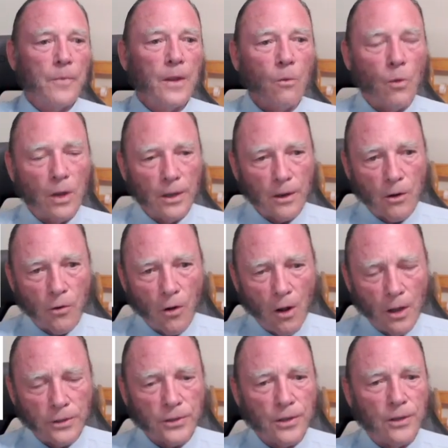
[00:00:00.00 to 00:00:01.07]
Well, it
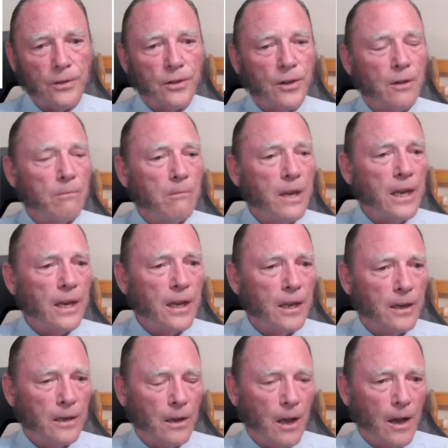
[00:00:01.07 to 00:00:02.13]
crosses the
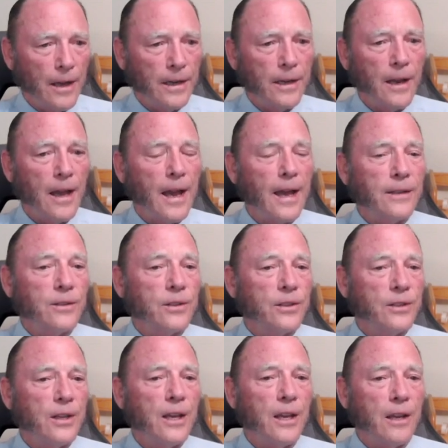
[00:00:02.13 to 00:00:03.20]
median line at
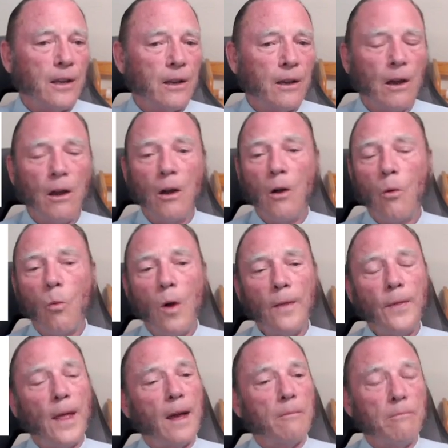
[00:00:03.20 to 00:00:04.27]
C.
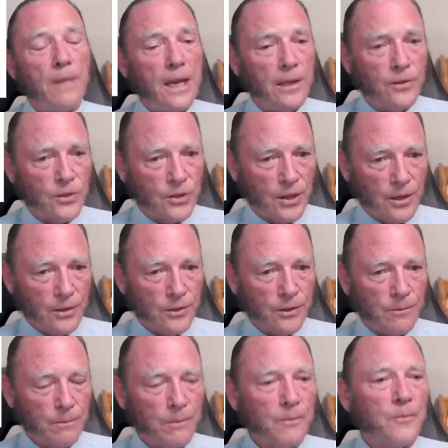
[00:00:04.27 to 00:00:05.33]
What that means is,
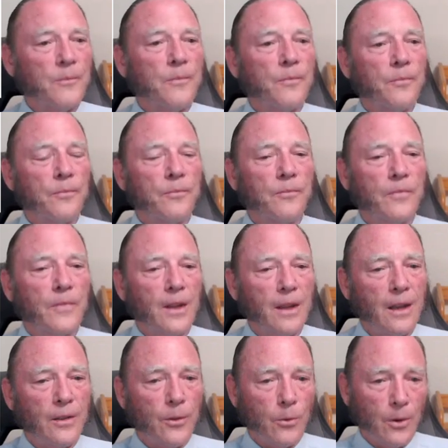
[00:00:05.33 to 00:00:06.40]

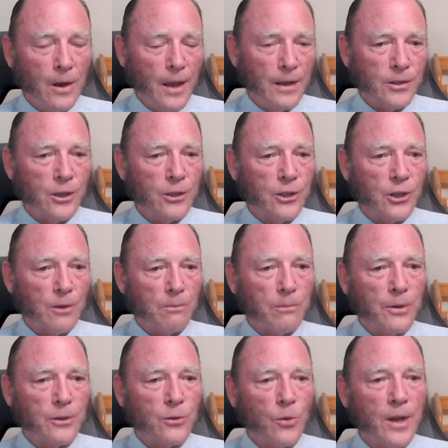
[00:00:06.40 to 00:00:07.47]
in the relationship
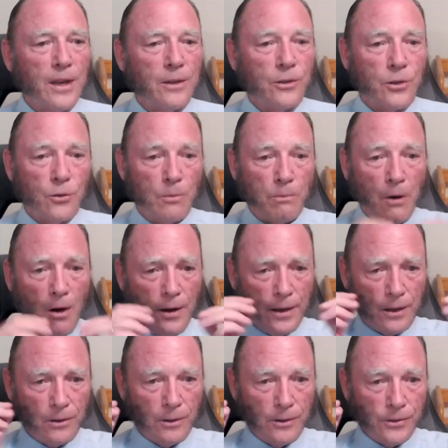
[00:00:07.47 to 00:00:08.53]
between two
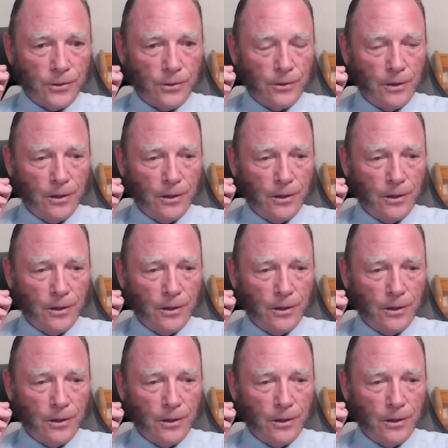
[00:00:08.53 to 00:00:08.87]
particles,